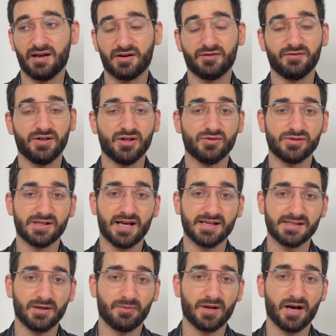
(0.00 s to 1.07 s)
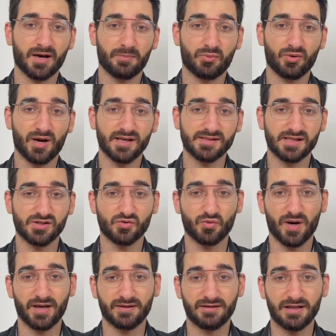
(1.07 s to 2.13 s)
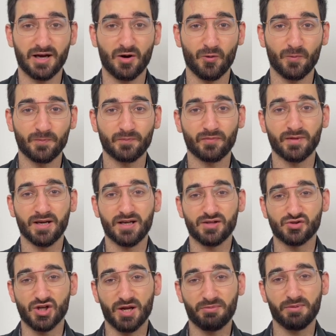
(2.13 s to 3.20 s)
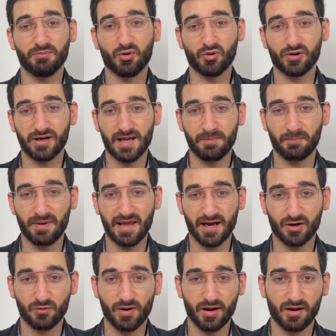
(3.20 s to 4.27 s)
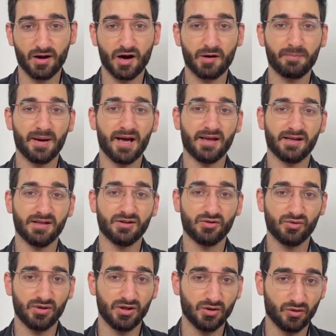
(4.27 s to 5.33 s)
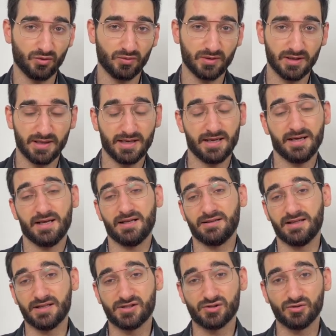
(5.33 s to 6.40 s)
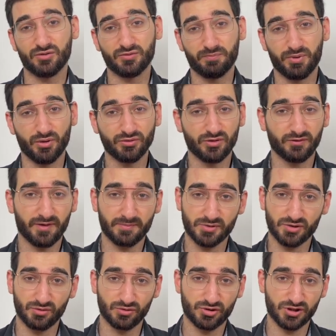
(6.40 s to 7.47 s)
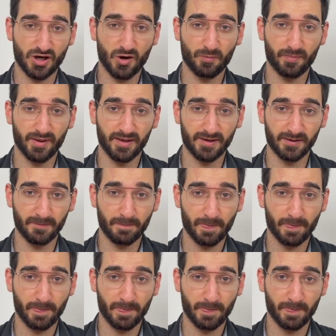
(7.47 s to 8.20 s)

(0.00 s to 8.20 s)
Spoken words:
of news, guys, that we gotta process right now. JPMorgan and BlackRock are buying into NIO. Both of them sold Xpeng.